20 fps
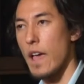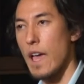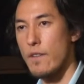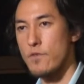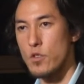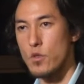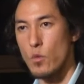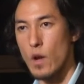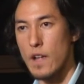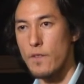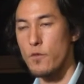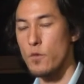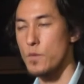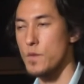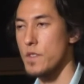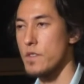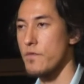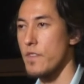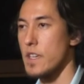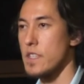After the rifle
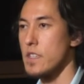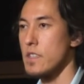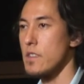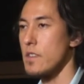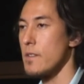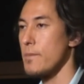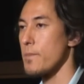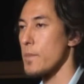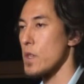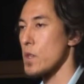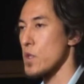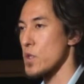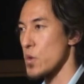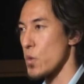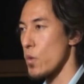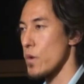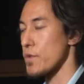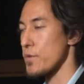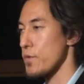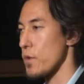was invented,
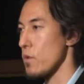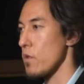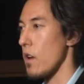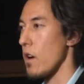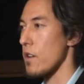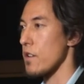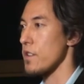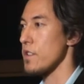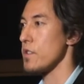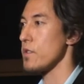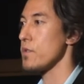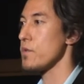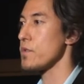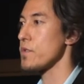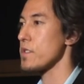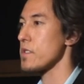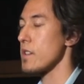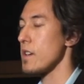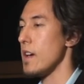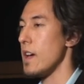swords were no longer
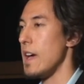used.